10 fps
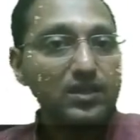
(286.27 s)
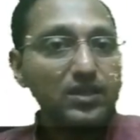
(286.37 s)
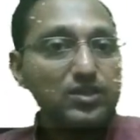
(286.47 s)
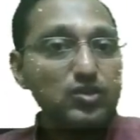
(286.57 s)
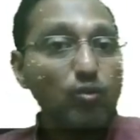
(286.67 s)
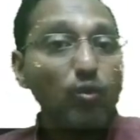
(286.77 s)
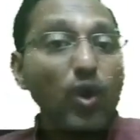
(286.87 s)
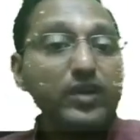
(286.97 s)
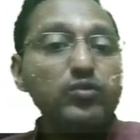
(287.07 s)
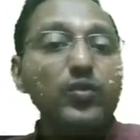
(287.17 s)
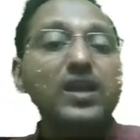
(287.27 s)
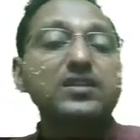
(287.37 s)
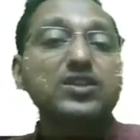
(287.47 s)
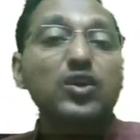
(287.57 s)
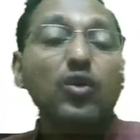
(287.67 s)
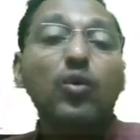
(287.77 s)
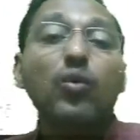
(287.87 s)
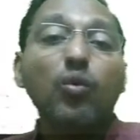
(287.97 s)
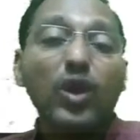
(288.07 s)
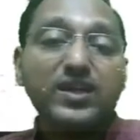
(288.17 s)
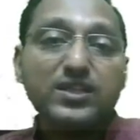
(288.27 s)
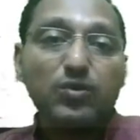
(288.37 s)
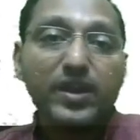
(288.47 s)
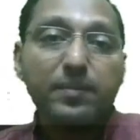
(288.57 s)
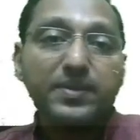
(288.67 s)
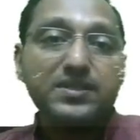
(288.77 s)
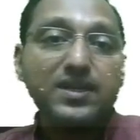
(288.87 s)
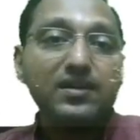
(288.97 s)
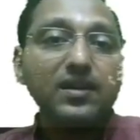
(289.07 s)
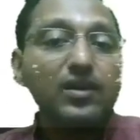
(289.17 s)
So what will 0 voltage will represent?